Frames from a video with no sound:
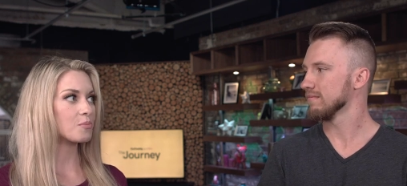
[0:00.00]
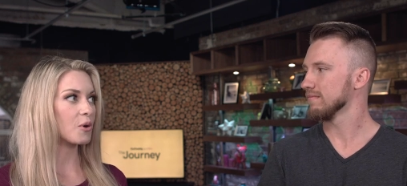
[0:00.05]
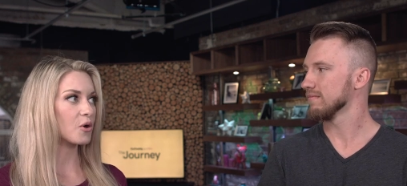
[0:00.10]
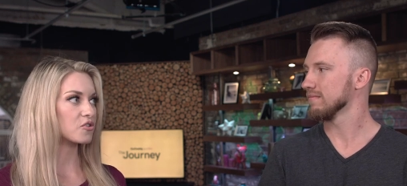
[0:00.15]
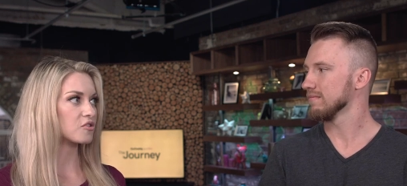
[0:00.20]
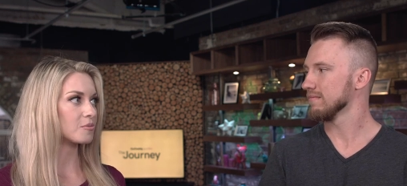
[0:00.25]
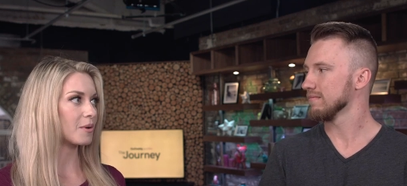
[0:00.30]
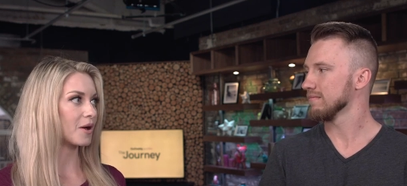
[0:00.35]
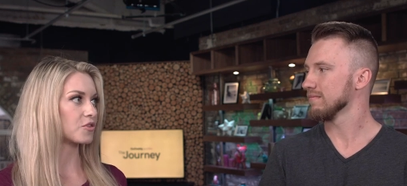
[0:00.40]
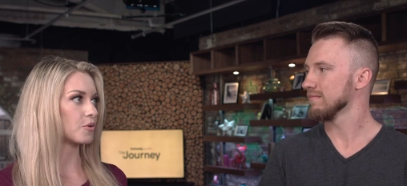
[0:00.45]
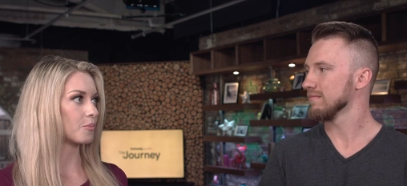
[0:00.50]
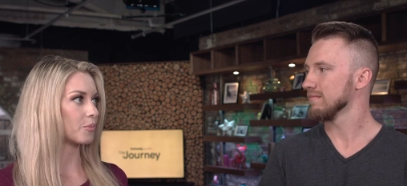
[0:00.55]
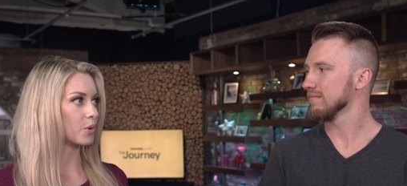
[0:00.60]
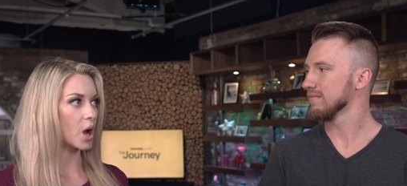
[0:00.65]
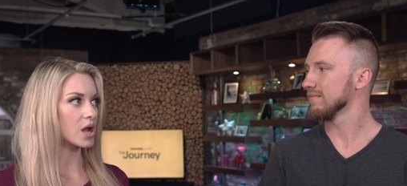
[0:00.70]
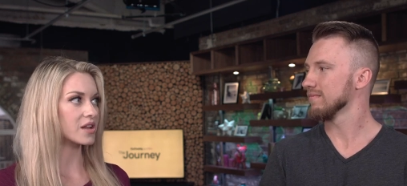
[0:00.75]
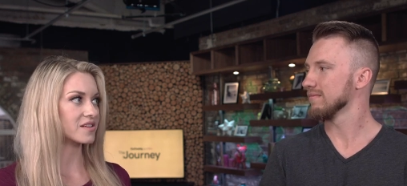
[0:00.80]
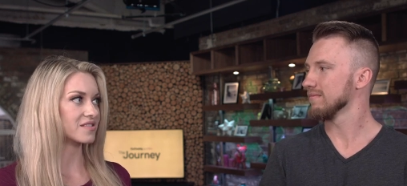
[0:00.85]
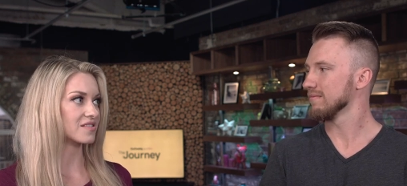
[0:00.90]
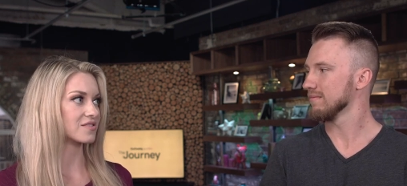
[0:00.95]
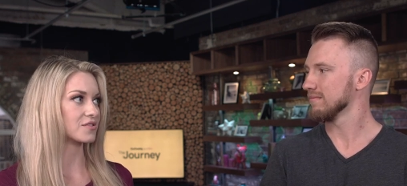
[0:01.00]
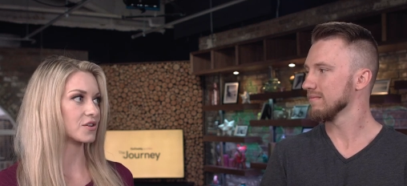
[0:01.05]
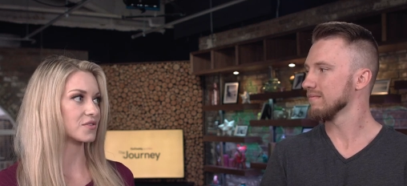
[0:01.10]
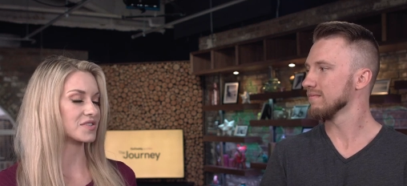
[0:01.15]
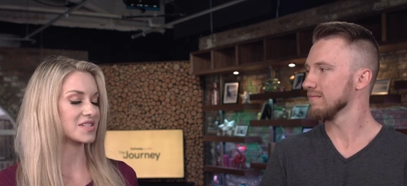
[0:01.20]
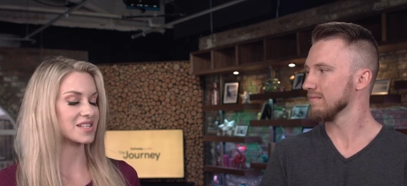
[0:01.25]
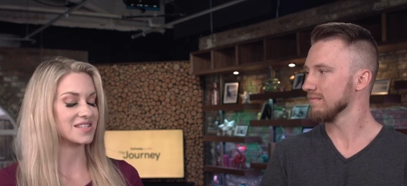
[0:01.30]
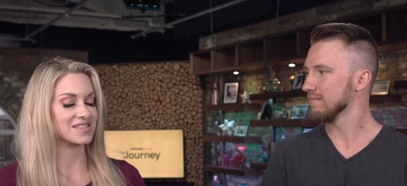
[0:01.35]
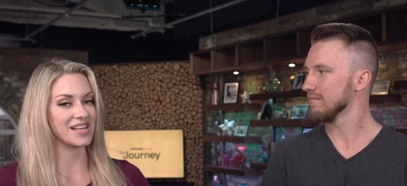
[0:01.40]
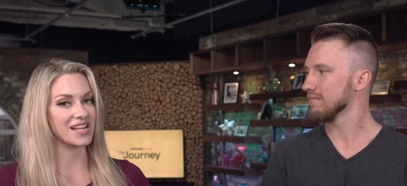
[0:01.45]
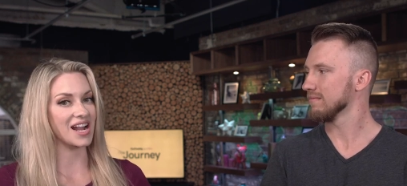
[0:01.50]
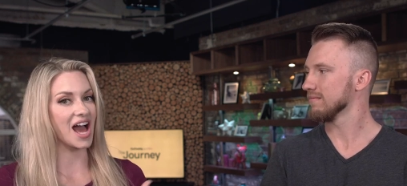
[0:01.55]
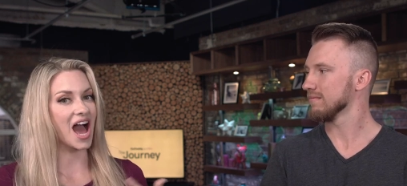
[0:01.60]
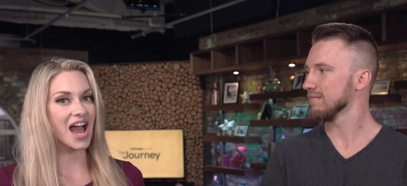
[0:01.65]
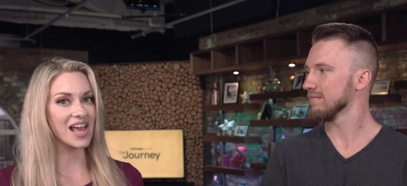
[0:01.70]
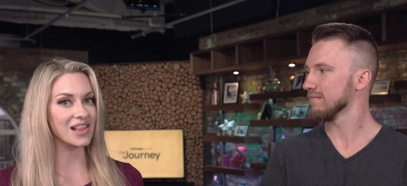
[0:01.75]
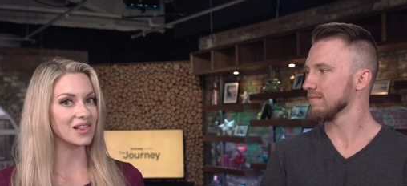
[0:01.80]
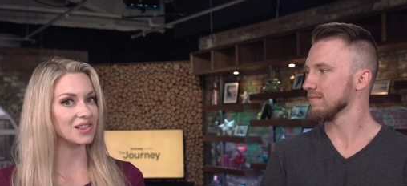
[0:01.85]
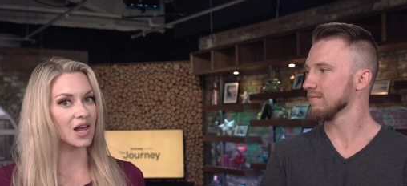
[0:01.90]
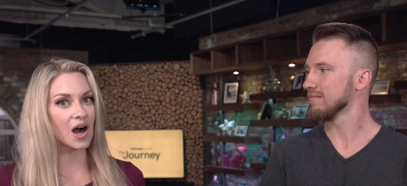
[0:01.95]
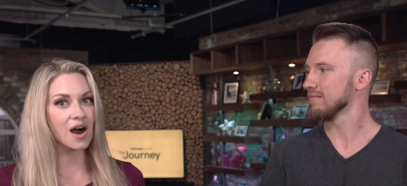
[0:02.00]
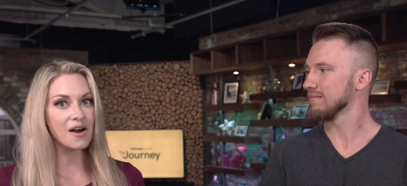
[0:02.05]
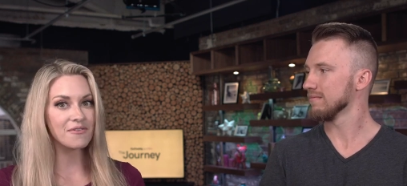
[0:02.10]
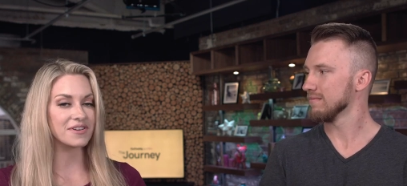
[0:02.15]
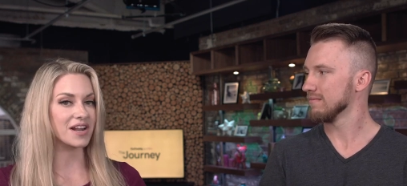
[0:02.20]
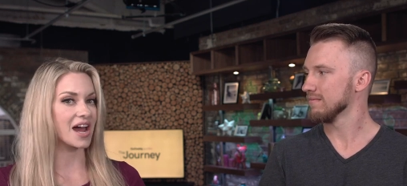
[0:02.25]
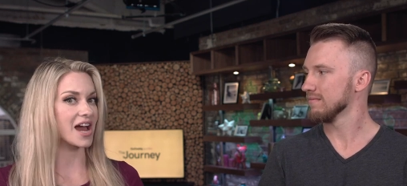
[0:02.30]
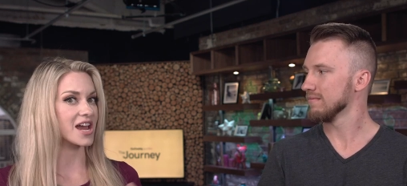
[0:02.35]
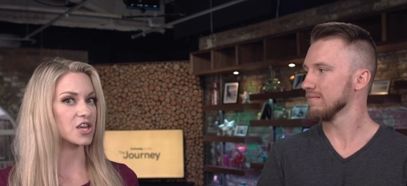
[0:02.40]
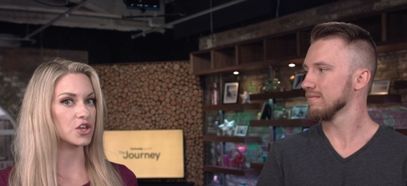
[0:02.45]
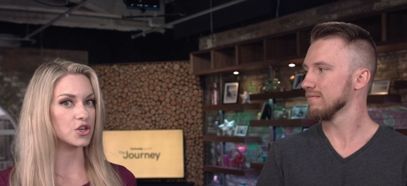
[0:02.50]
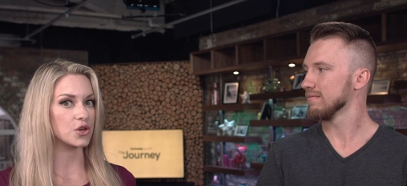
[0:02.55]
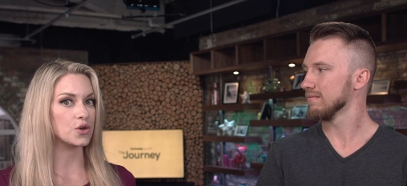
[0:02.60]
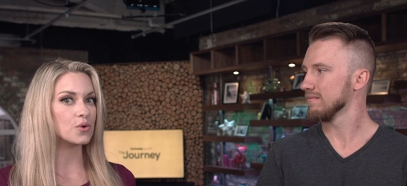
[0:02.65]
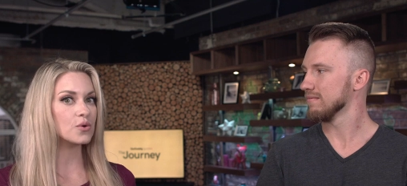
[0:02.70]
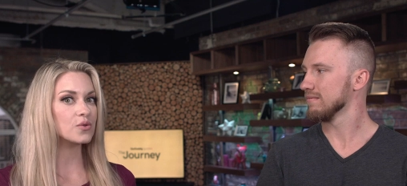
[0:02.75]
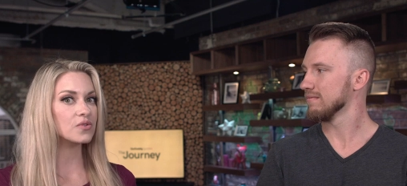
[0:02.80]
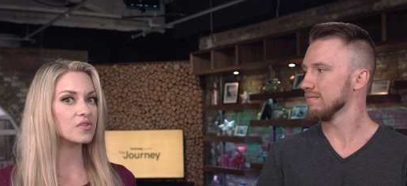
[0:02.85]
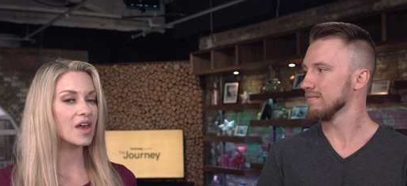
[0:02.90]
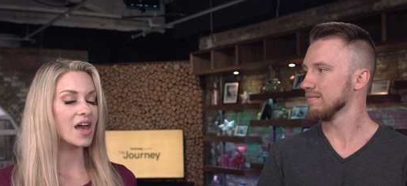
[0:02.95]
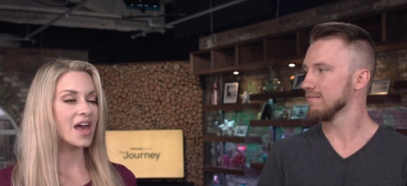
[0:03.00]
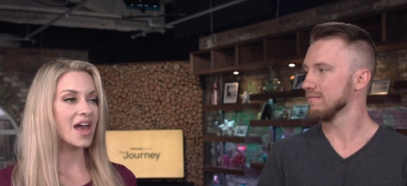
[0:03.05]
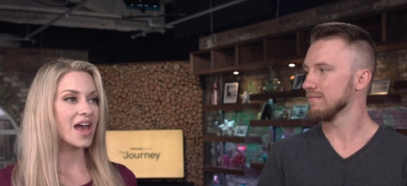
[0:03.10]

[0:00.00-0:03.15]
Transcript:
Speaker 1: post about the products and services that I love and I use.